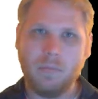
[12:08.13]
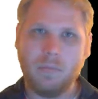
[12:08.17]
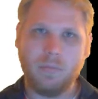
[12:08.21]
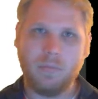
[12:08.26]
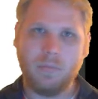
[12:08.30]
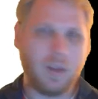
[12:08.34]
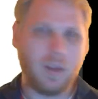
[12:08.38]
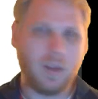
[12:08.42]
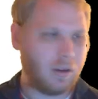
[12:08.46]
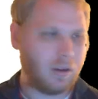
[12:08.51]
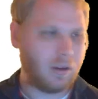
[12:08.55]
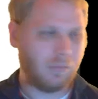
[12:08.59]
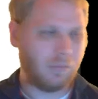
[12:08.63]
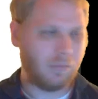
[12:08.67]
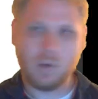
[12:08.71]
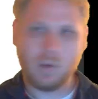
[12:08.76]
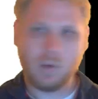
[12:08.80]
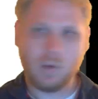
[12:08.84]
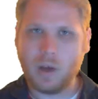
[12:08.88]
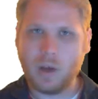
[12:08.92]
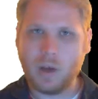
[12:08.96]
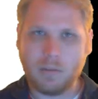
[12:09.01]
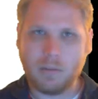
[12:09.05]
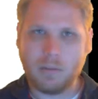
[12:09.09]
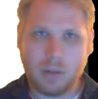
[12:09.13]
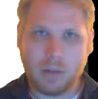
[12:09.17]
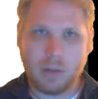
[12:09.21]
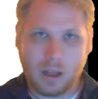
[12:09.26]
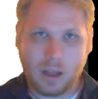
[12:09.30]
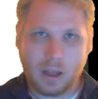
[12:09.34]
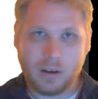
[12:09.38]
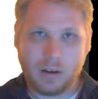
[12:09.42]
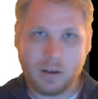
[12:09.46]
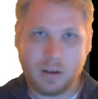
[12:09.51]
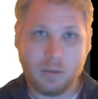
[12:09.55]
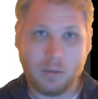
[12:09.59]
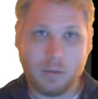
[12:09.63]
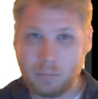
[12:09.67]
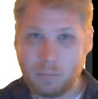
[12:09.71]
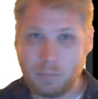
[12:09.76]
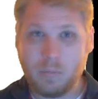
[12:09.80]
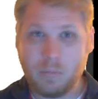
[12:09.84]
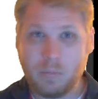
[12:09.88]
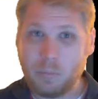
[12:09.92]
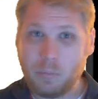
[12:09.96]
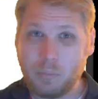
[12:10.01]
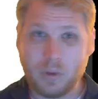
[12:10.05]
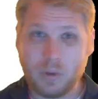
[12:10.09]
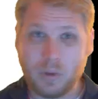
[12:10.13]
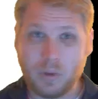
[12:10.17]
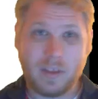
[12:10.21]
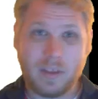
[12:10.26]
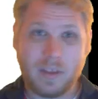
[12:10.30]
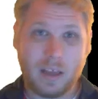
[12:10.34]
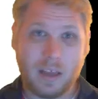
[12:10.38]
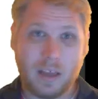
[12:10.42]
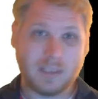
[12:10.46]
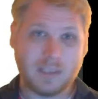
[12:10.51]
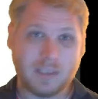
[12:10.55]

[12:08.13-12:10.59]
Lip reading: they can go ahead and plot or print that,